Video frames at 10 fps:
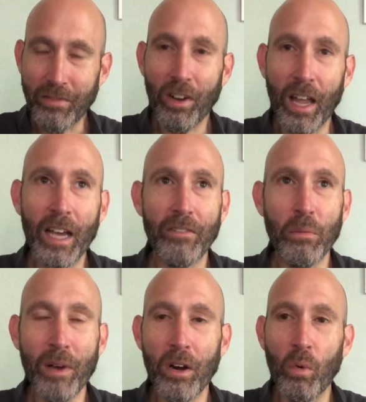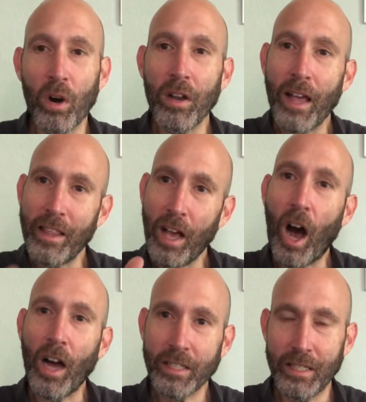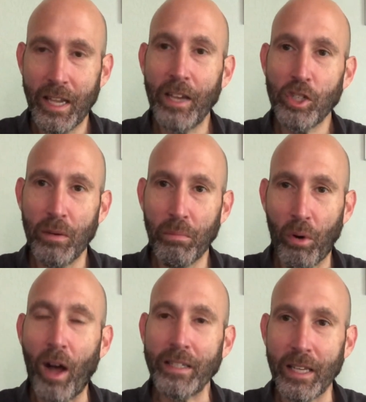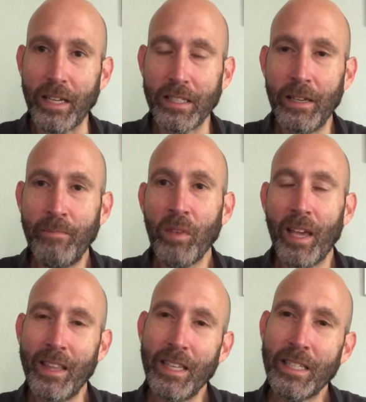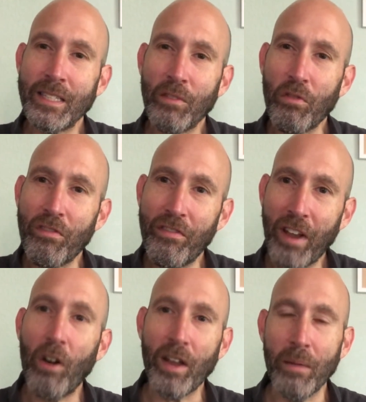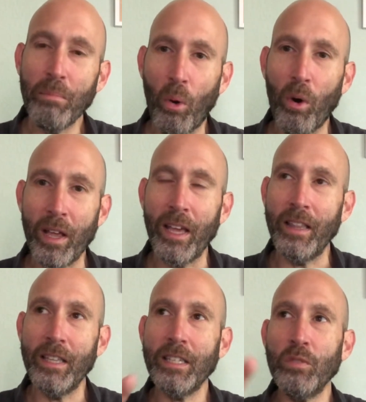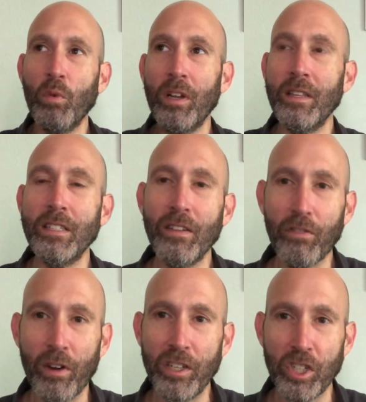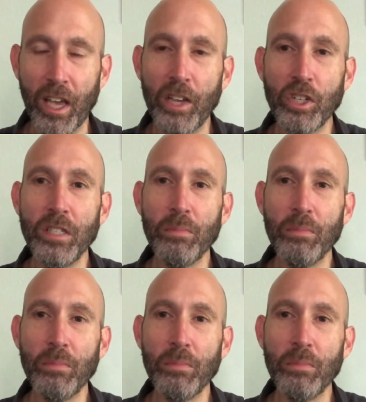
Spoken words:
for lack of a better word, the oxidation process. And this is very important, and this is one of the differentiations